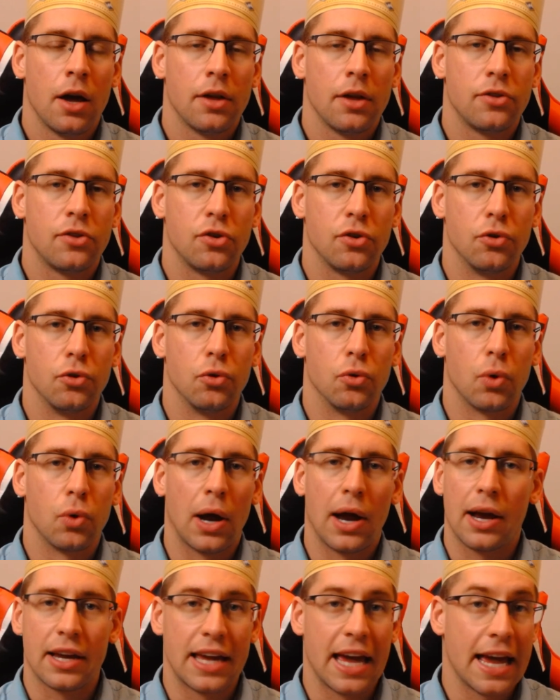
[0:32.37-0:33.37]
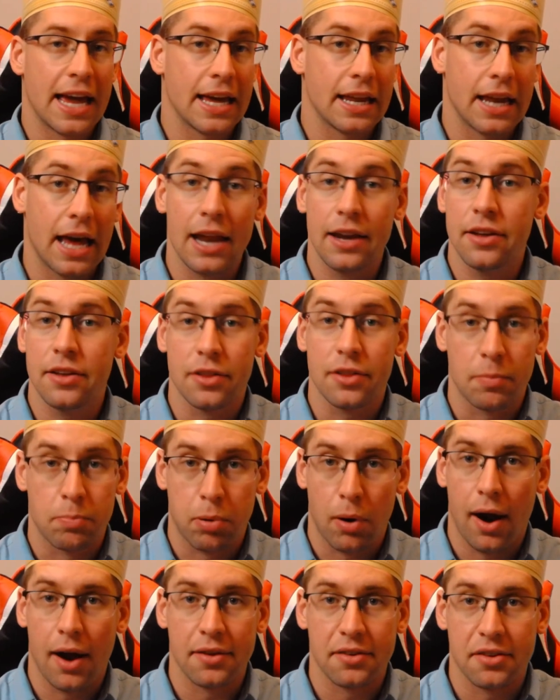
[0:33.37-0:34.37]
to gain any of the
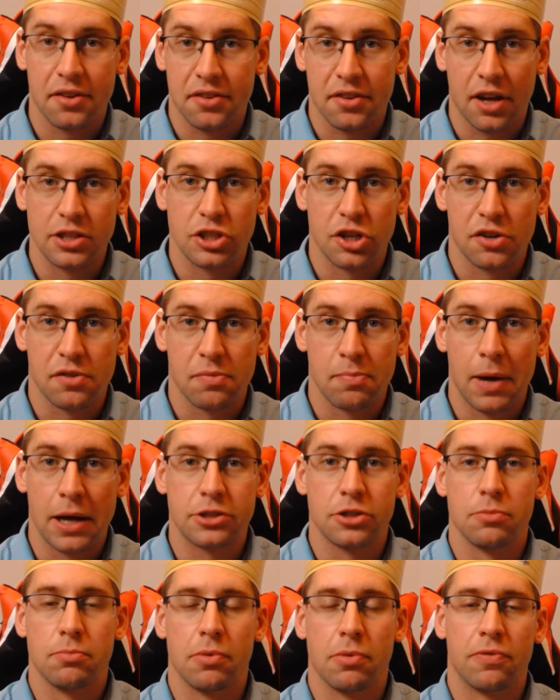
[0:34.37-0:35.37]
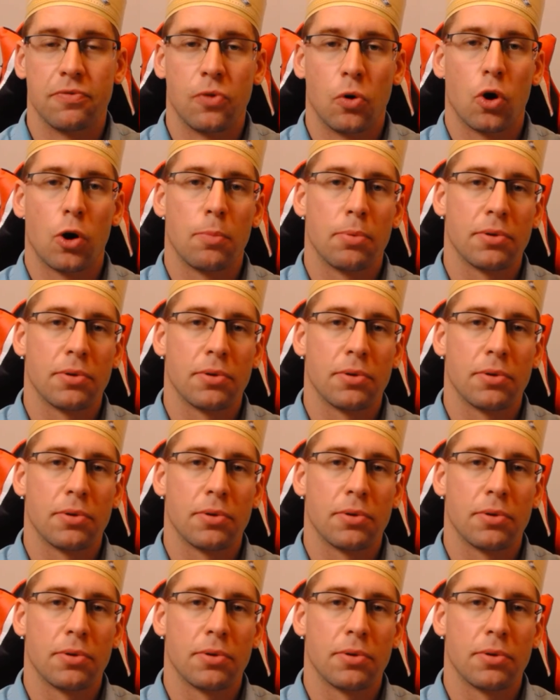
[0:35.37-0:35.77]
prizes I just mentioned before.